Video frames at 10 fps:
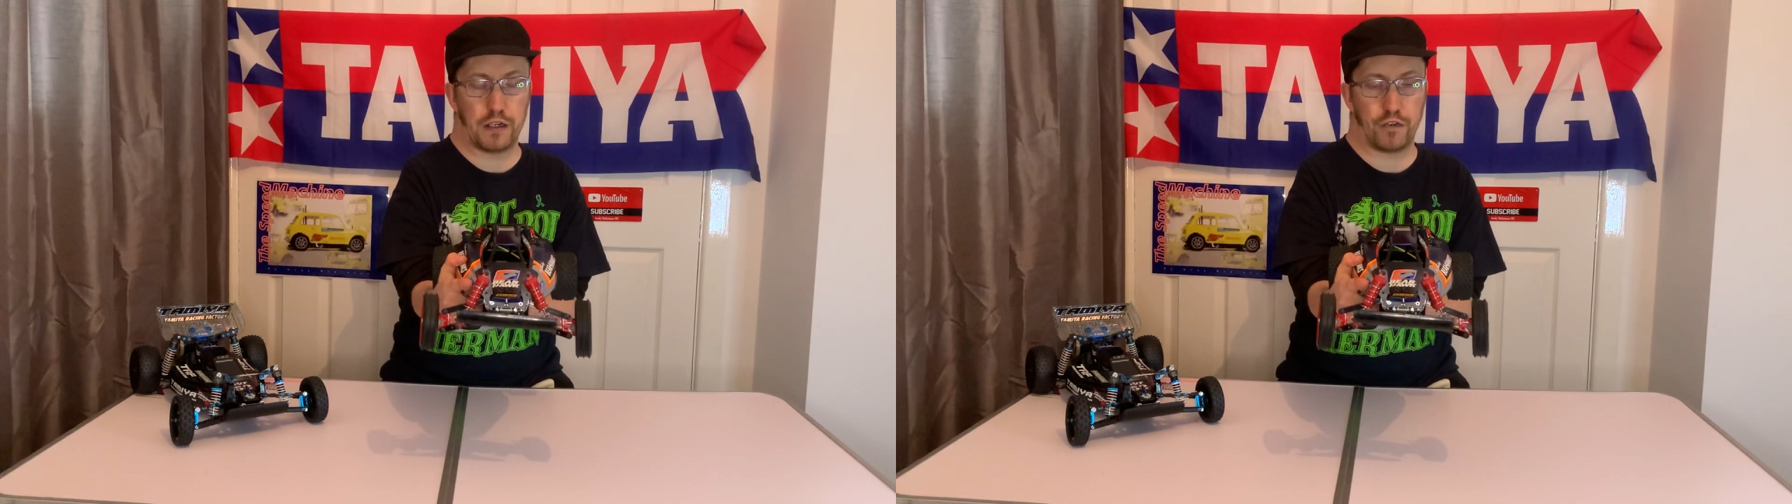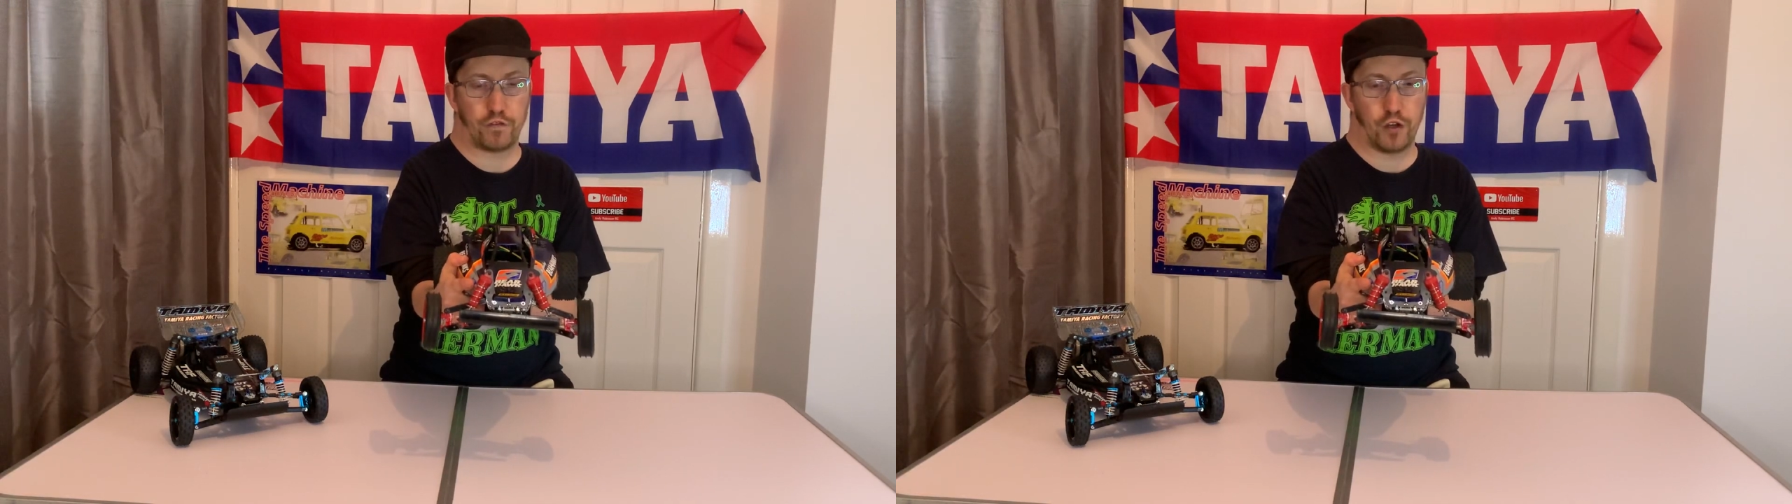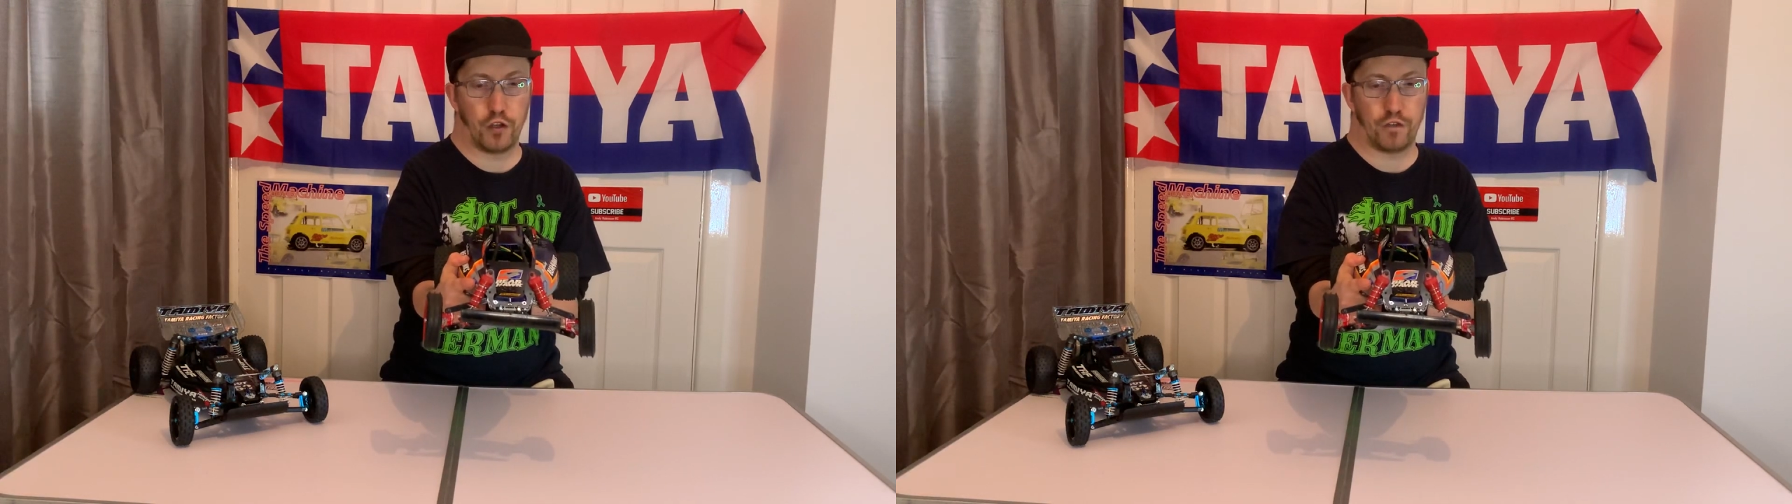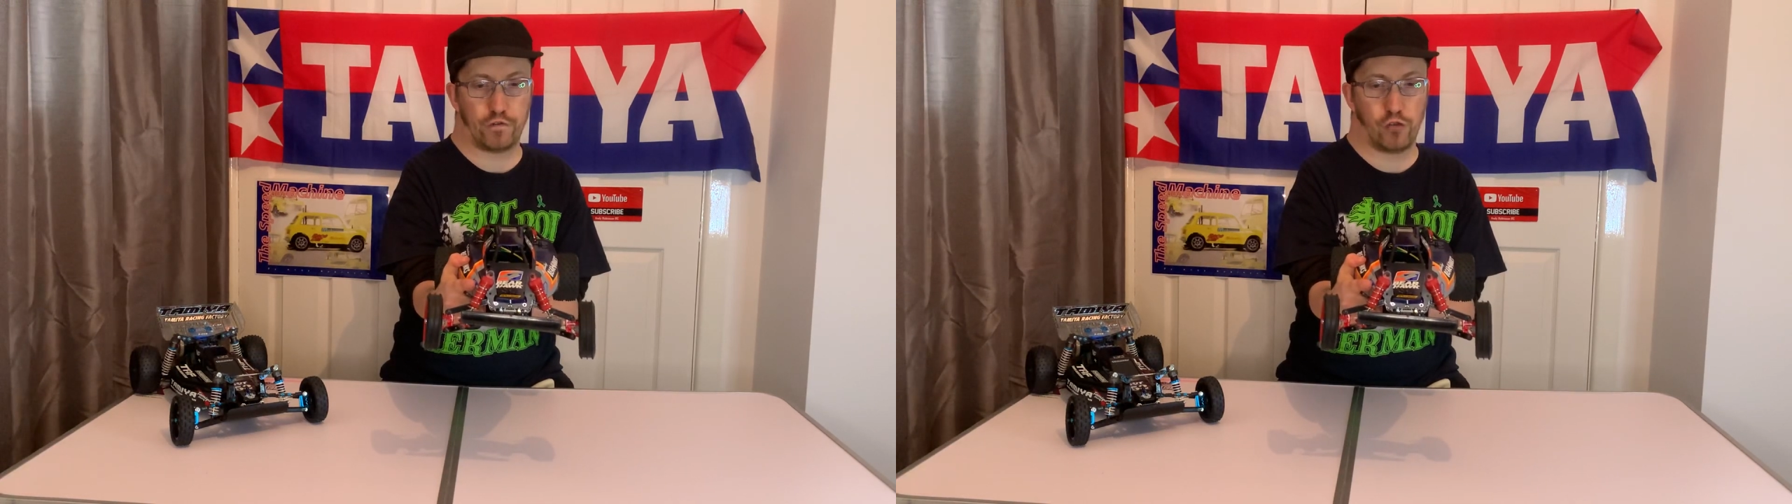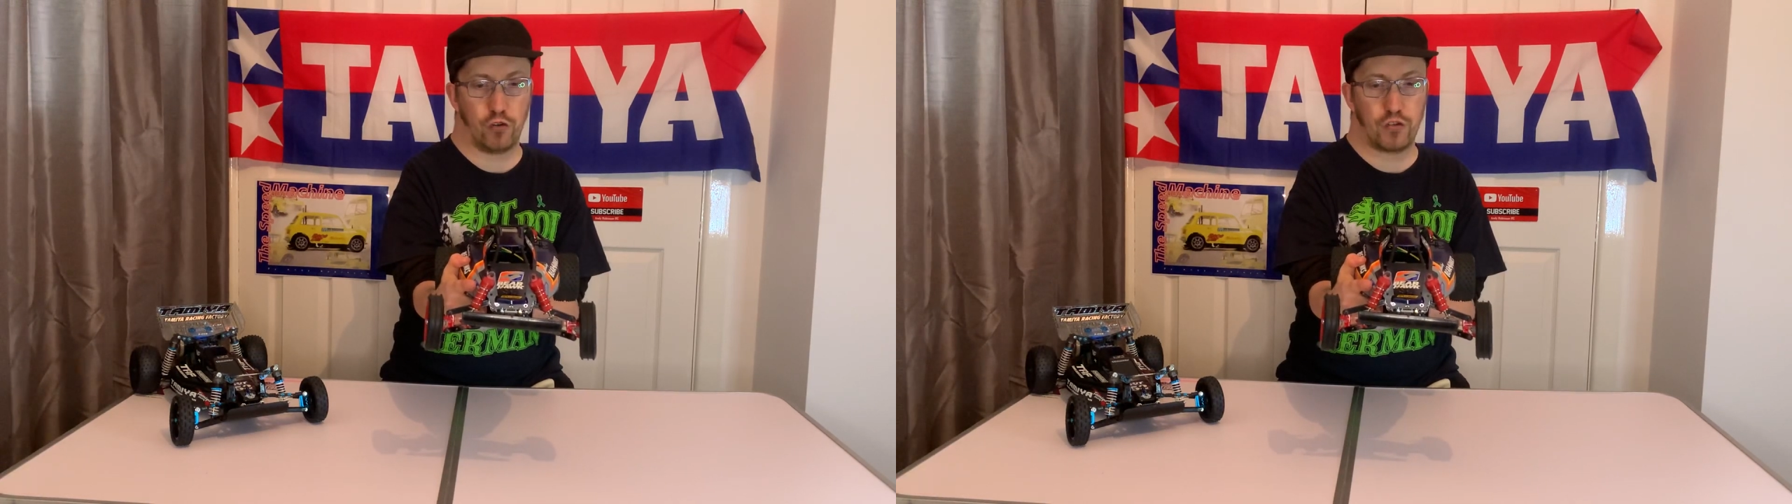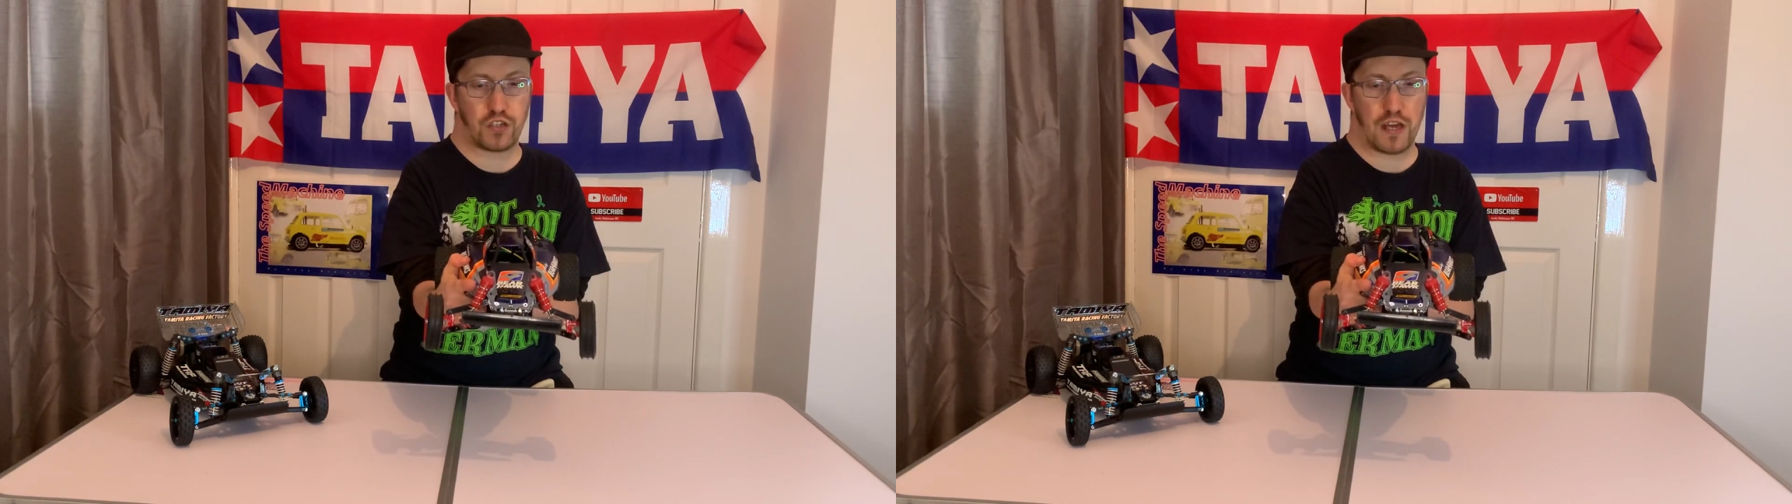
different at the front,